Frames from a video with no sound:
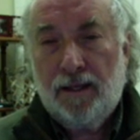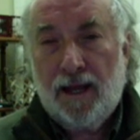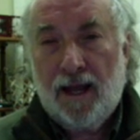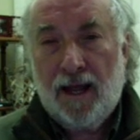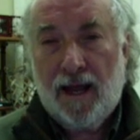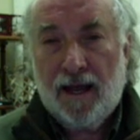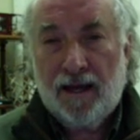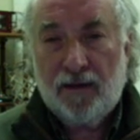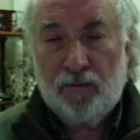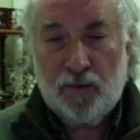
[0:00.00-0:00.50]

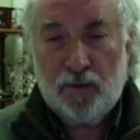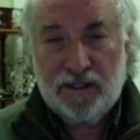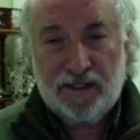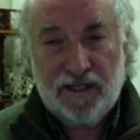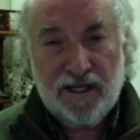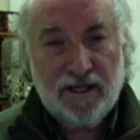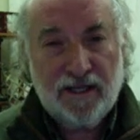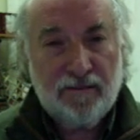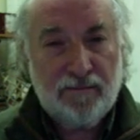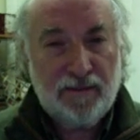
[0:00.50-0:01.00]
and we
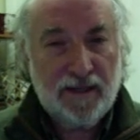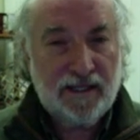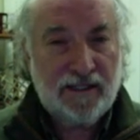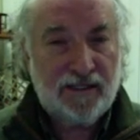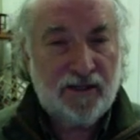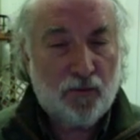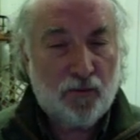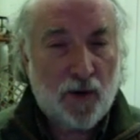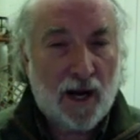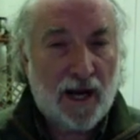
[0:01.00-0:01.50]
see the
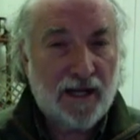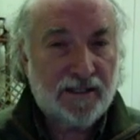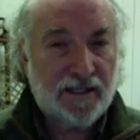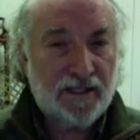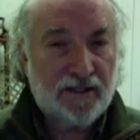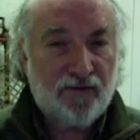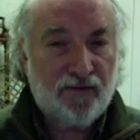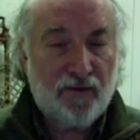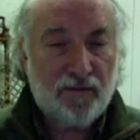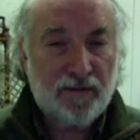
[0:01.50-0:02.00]
beast that
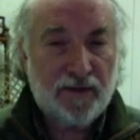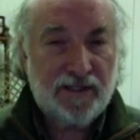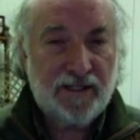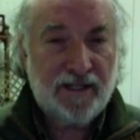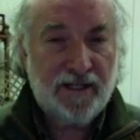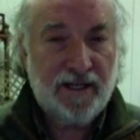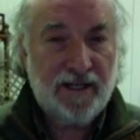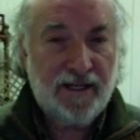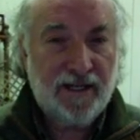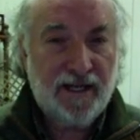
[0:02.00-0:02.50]
rises from the
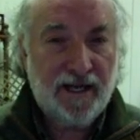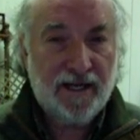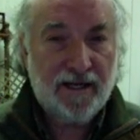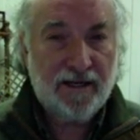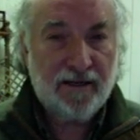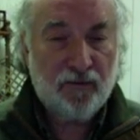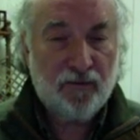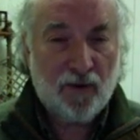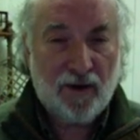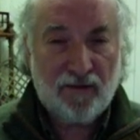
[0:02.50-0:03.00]
sea
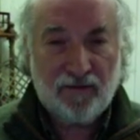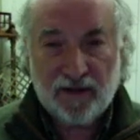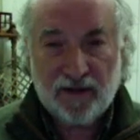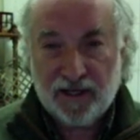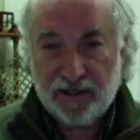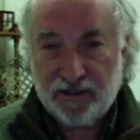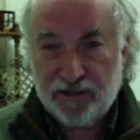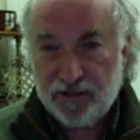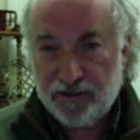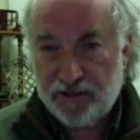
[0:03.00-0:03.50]
in
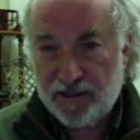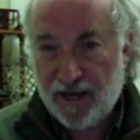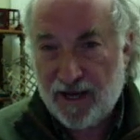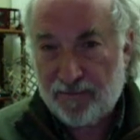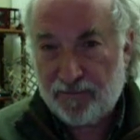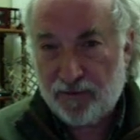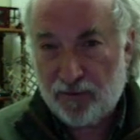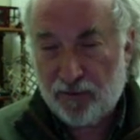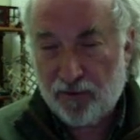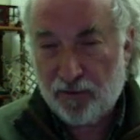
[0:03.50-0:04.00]
Revelation
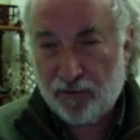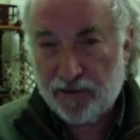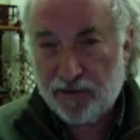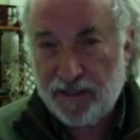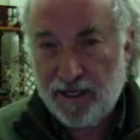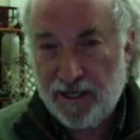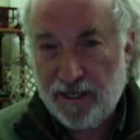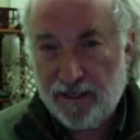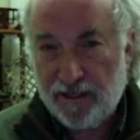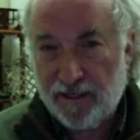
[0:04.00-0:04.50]
chapter
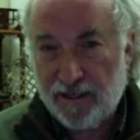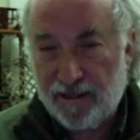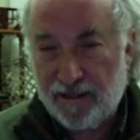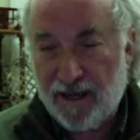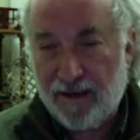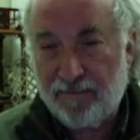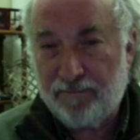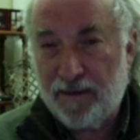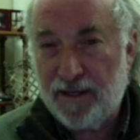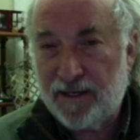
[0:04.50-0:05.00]
13, and
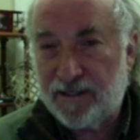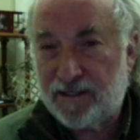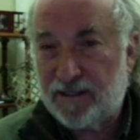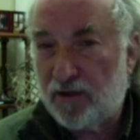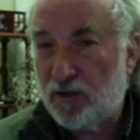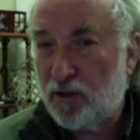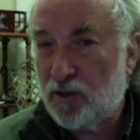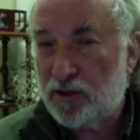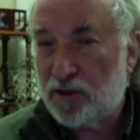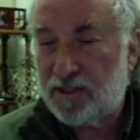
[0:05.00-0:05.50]
that beast
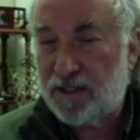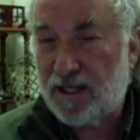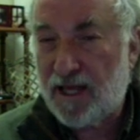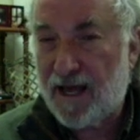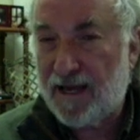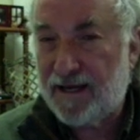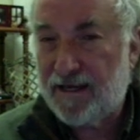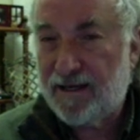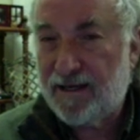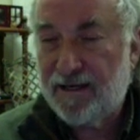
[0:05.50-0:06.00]
looks
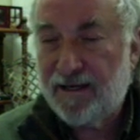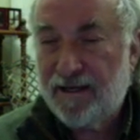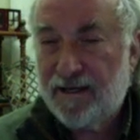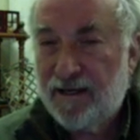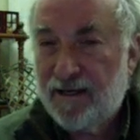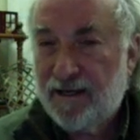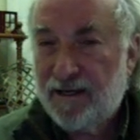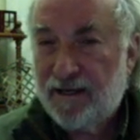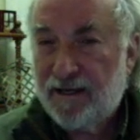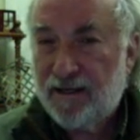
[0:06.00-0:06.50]
like
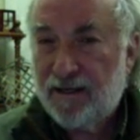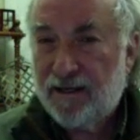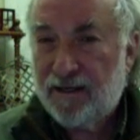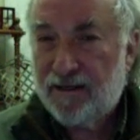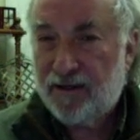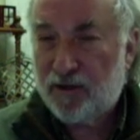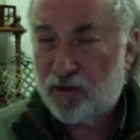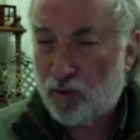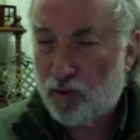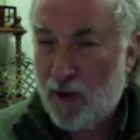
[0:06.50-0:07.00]

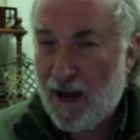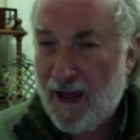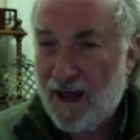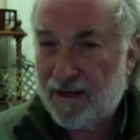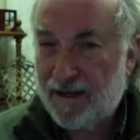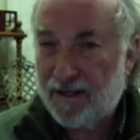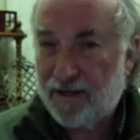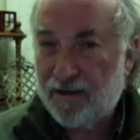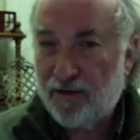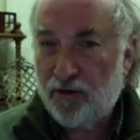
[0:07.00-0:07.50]
the
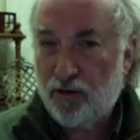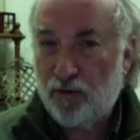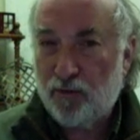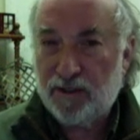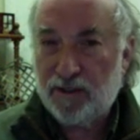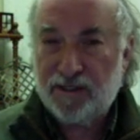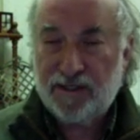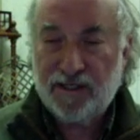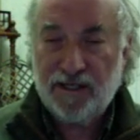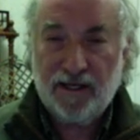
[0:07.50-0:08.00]
dragon who we
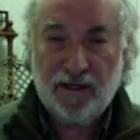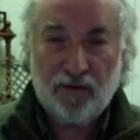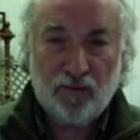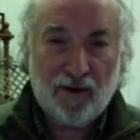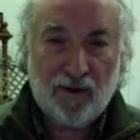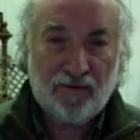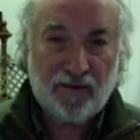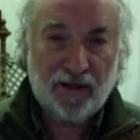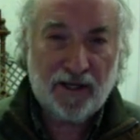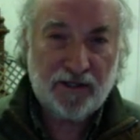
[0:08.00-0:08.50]
see in
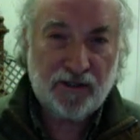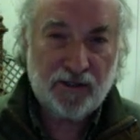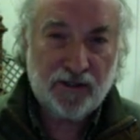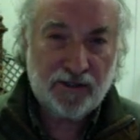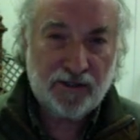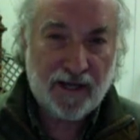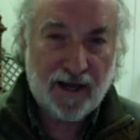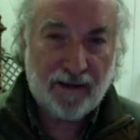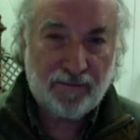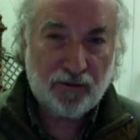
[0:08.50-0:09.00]
Revelation
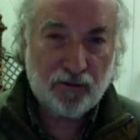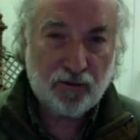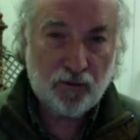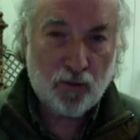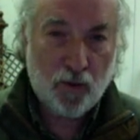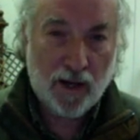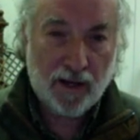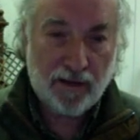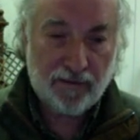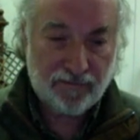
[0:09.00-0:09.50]
chapter
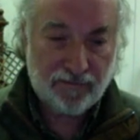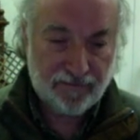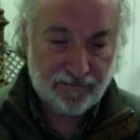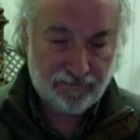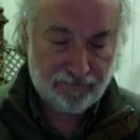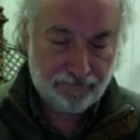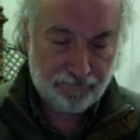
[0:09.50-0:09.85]
12.